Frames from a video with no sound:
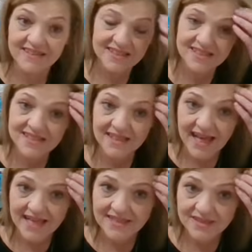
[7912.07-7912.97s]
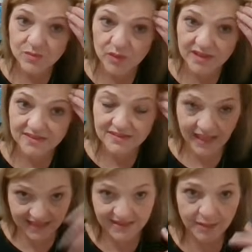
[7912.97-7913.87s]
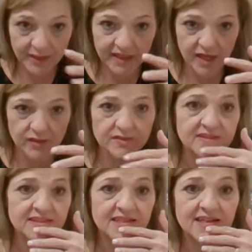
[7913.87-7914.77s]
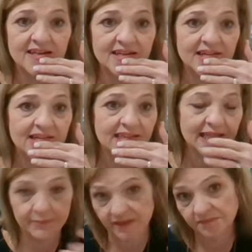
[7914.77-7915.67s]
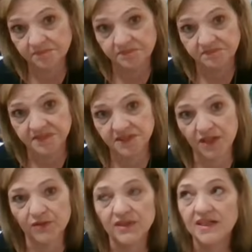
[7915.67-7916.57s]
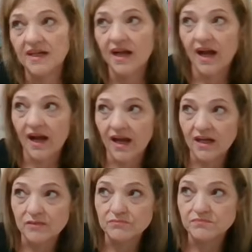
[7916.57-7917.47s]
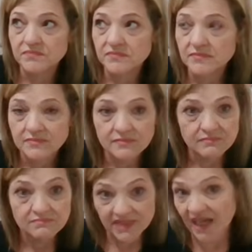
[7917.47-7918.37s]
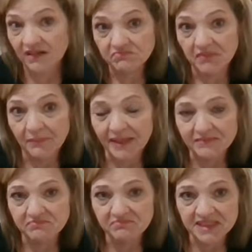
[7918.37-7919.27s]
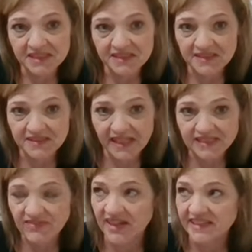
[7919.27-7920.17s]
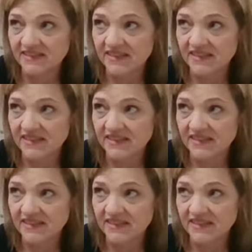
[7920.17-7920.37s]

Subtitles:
This is the last time he goes to Colombia. So, yeah, I mean, this is his last flight